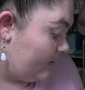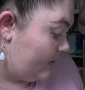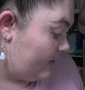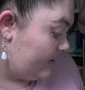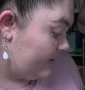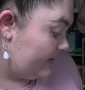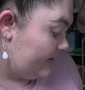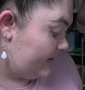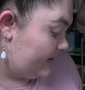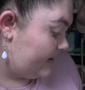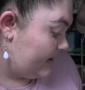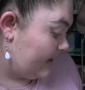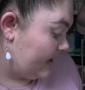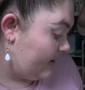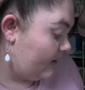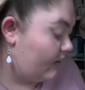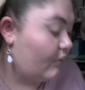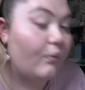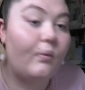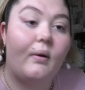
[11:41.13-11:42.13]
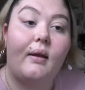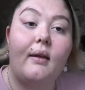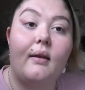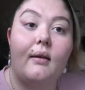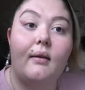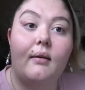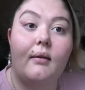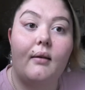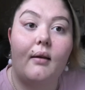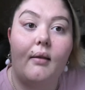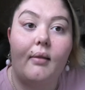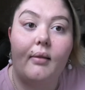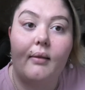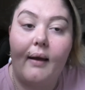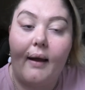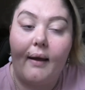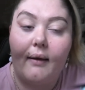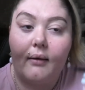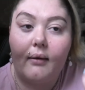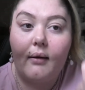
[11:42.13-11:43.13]
can see the wing
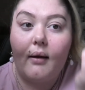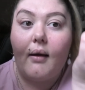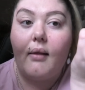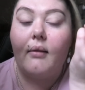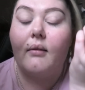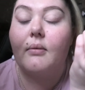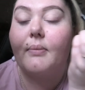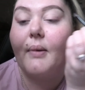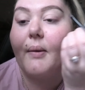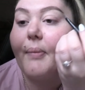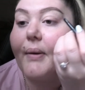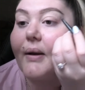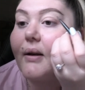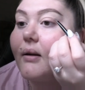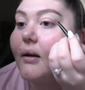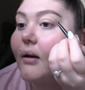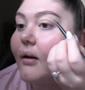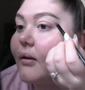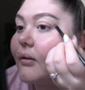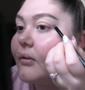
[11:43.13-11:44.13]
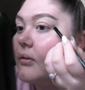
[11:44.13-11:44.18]
like a little bit better now